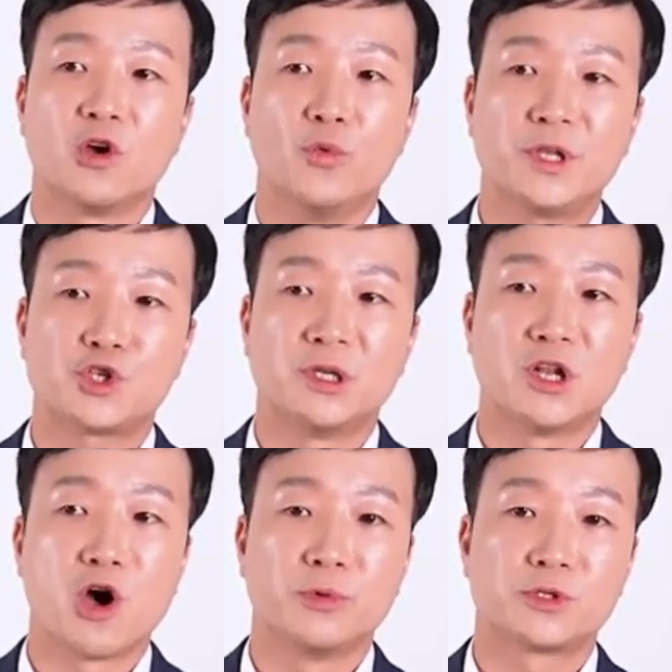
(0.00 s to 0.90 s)
which
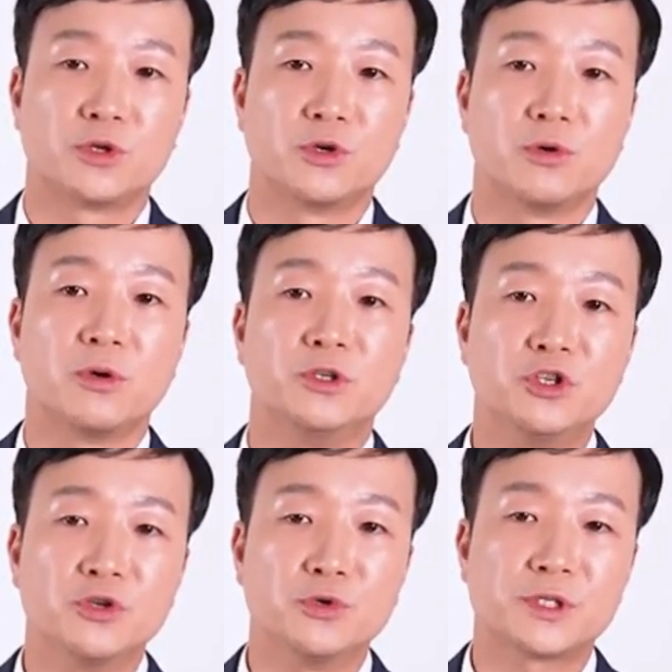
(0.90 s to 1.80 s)
enables to
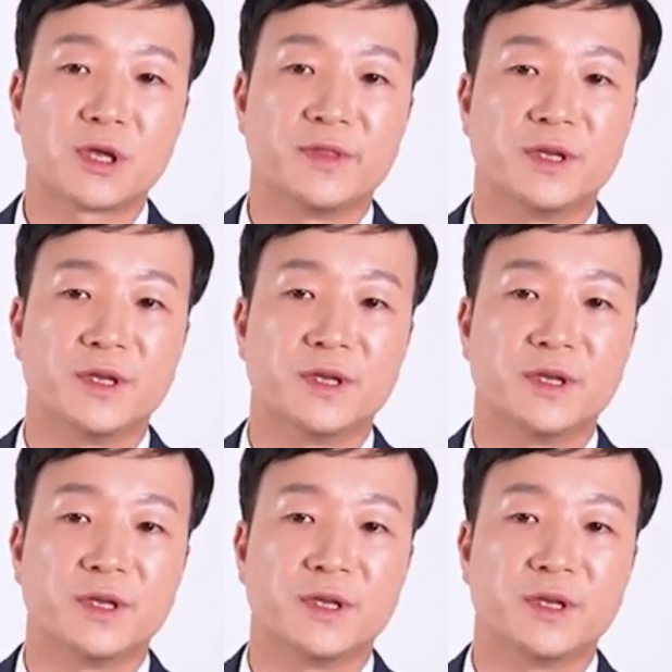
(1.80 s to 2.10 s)
use